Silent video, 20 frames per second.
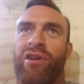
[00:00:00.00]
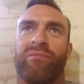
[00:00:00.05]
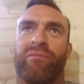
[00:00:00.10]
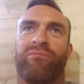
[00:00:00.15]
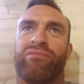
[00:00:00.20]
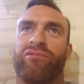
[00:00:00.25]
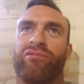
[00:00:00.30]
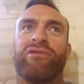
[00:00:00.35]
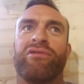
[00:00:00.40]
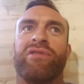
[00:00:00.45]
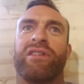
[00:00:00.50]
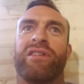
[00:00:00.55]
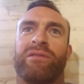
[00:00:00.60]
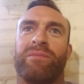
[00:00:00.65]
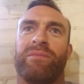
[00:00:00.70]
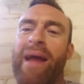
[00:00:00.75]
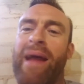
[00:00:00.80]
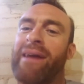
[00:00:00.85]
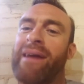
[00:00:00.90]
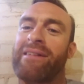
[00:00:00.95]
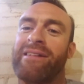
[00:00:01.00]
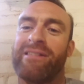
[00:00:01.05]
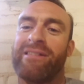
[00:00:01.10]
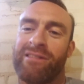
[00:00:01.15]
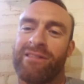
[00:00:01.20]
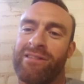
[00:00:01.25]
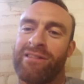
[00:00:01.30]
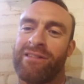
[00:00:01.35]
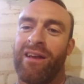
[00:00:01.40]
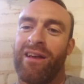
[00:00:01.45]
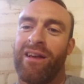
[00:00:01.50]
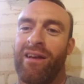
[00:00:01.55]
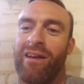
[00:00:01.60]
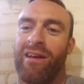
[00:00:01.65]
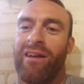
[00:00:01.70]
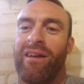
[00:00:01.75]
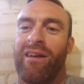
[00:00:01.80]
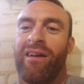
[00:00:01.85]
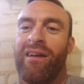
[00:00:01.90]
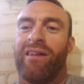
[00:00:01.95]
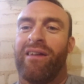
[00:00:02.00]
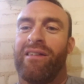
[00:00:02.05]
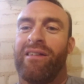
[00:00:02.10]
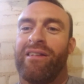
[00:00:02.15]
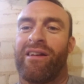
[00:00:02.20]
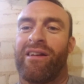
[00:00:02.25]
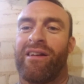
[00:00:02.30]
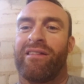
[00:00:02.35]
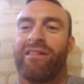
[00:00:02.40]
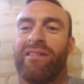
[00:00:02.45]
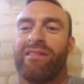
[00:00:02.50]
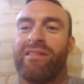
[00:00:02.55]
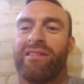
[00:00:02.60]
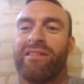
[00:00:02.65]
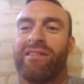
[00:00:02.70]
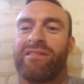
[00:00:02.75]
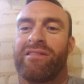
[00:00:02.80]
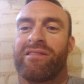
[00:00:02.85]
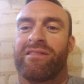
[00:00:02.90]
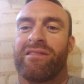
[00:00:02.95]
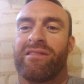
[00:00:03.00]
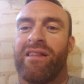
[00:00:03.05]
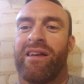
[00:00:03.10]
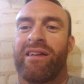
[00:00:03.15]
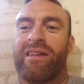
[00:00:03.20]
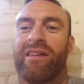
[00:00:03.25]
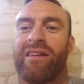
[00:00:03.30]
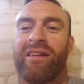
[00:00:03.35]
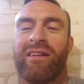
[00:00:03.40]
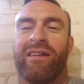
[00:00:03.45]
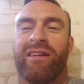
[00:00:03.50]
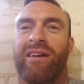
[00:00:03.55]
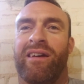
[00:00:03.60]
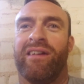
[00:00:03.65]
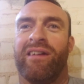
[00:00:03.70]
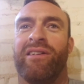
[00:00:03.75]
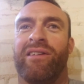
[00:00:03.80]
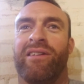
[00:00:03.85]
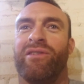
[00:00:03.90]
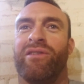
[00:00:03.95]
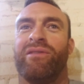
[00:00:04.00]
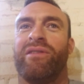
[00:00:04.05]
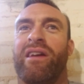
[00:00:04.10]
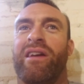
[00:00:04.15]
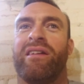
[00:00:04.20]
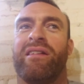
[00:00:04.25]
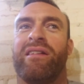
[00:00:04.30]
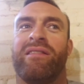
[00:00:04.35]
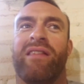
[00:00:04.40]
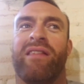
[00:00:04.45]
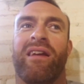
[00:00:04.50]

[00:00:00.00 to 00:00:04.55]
Brutus Magnus, you know, this, like, who they